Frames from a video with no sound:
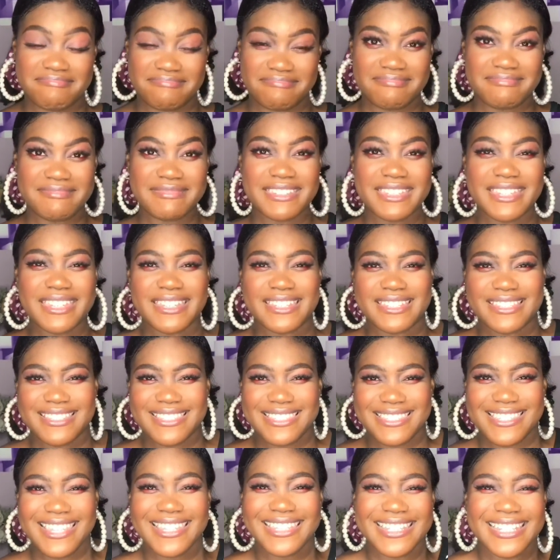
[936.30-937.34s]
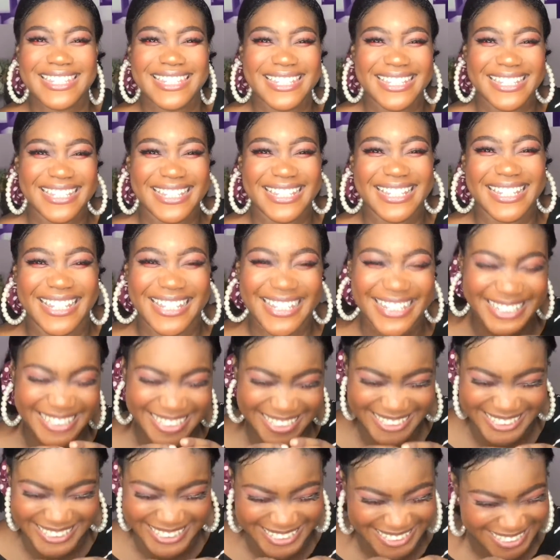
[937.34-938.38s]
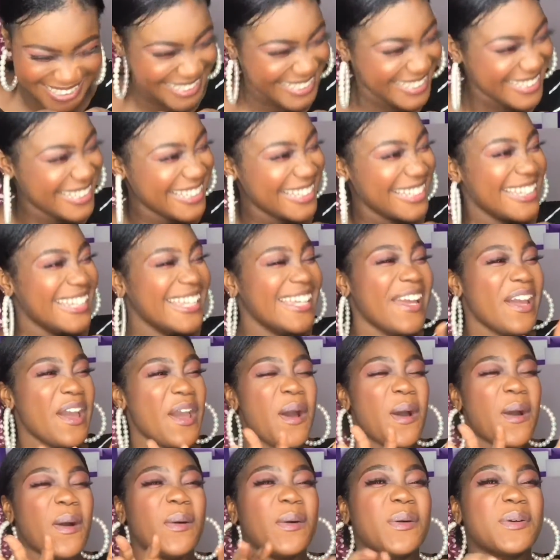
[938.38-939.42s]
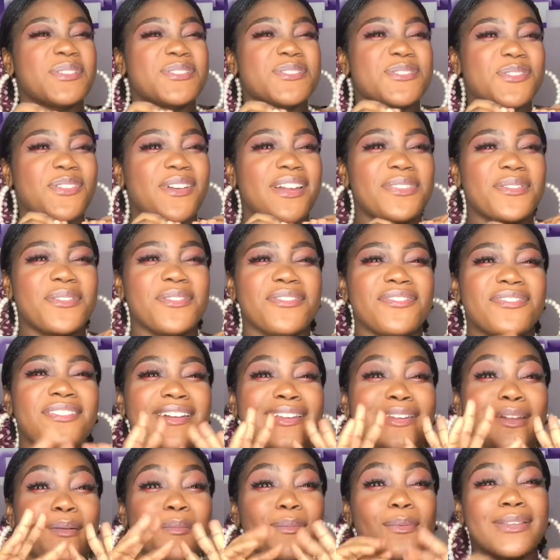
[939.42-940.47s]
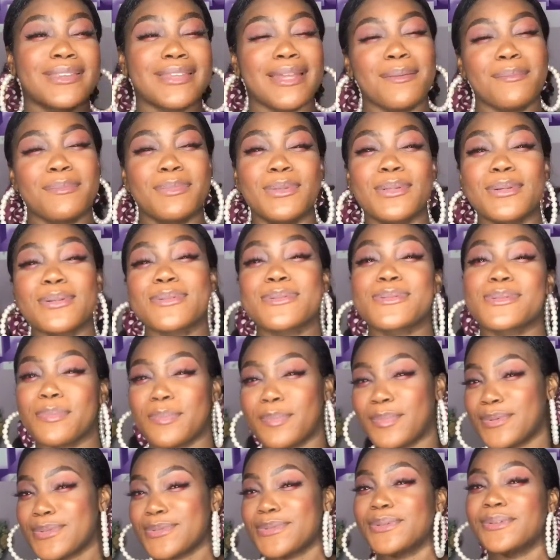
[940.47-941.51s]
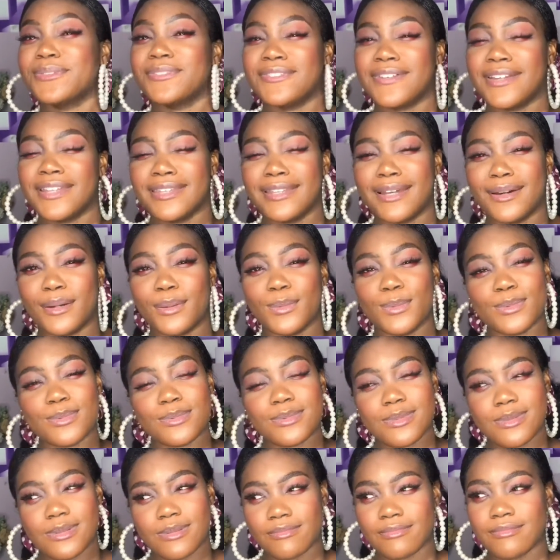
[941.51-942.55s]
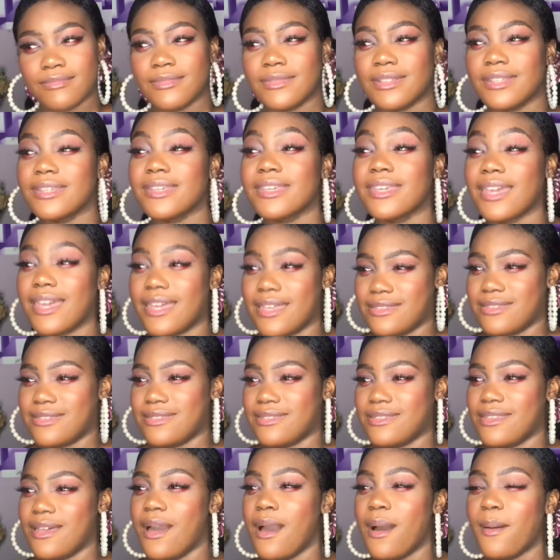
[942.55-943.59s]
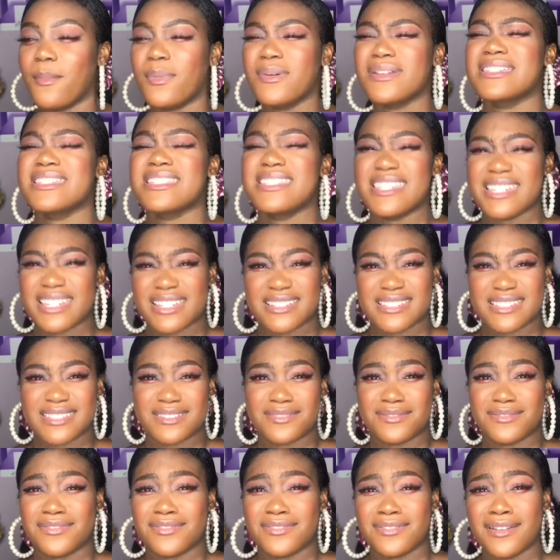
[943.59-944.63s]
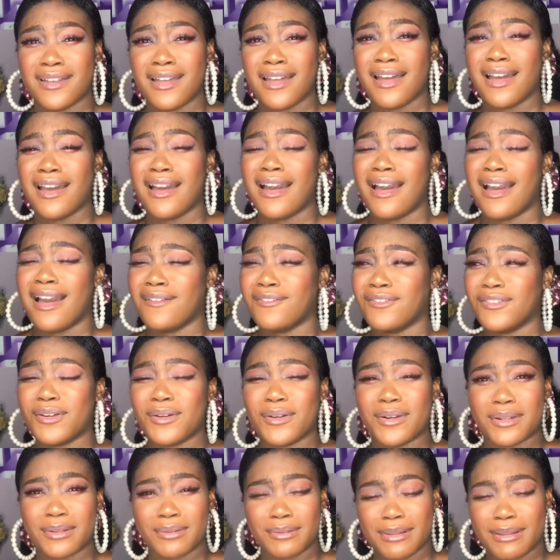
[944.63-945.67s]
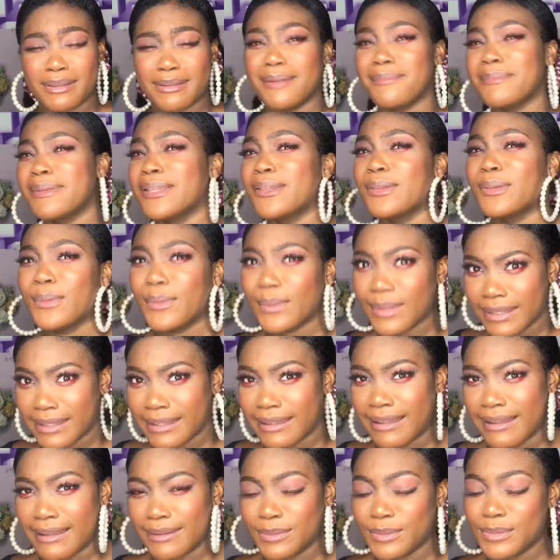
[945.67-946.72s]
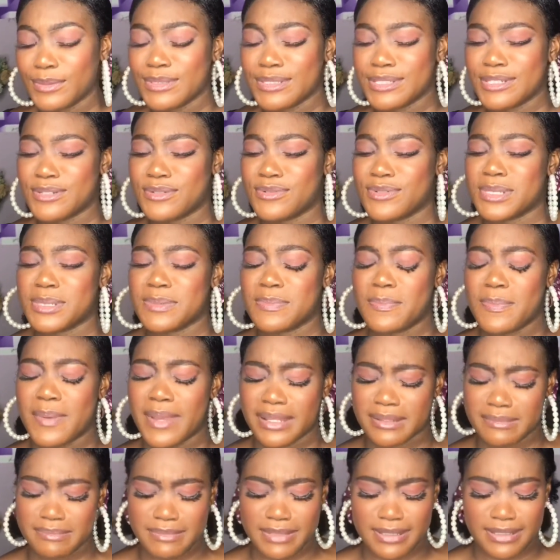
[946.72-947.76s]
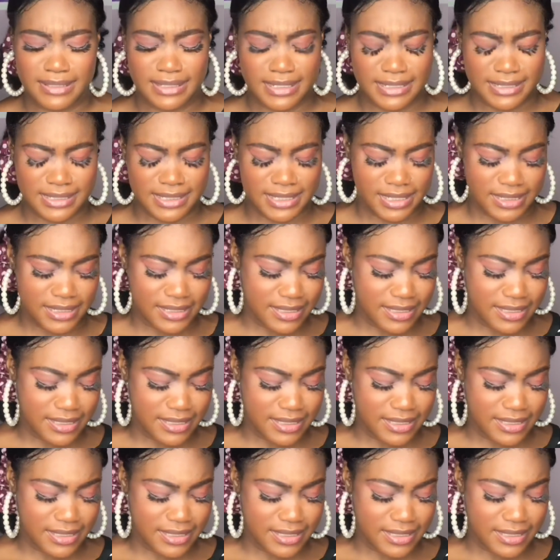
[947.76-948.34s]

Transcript: Yes. Or trying to find out what I'm not supposed to find out. Yes. But detective, for crying out loud, I'm a lawyer. Don't disrespect me like that.